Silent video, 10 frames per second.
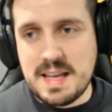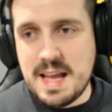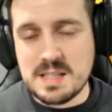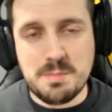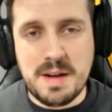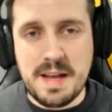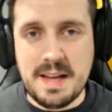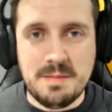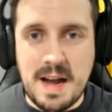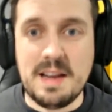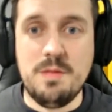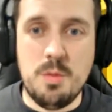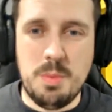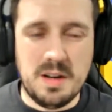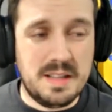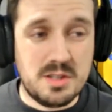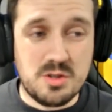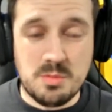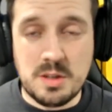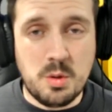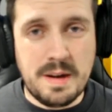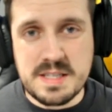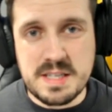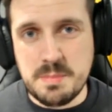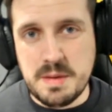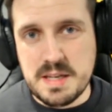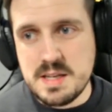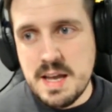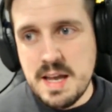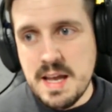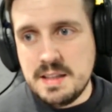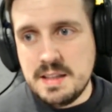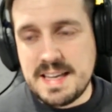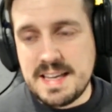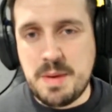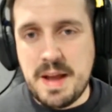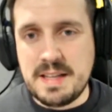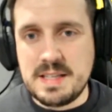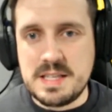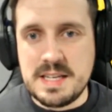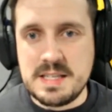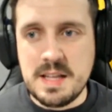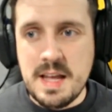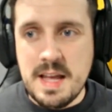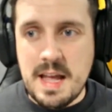He hasn't played any football. I think something like 26 minutes that he's played this season.